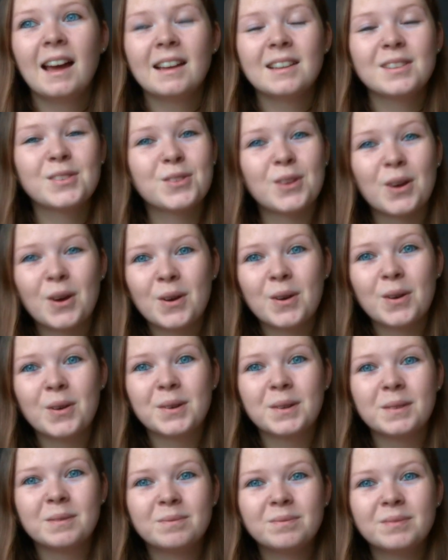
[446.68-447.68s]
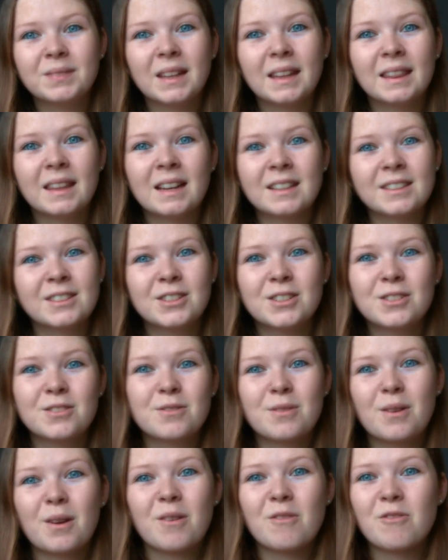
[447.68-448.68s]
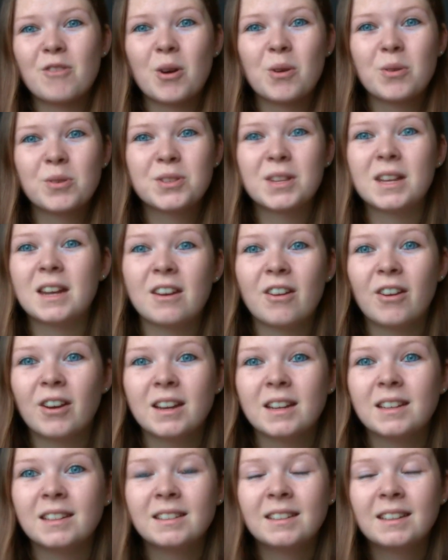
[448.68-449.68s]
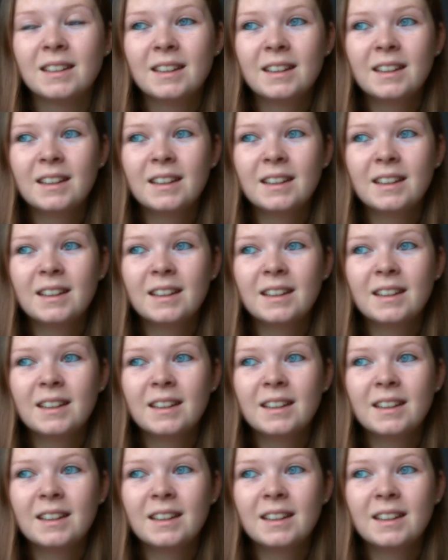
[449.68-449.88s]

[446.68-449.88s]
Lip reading: So that's just gross and annoying.